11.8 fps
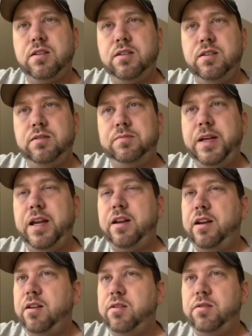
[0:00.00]
Uh,
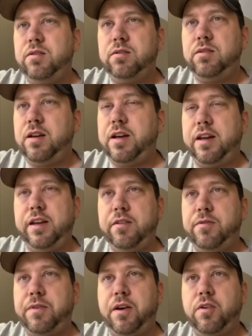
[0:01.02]
man, I gotta get
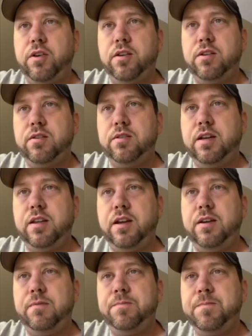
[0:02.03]
a Falcon. Look at
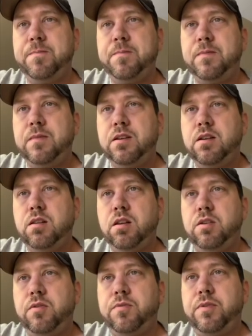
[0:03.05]
that.
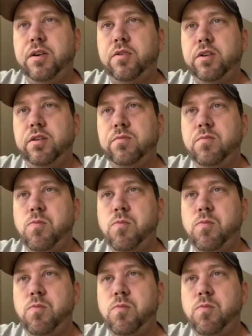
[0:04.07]
Love a Falcon.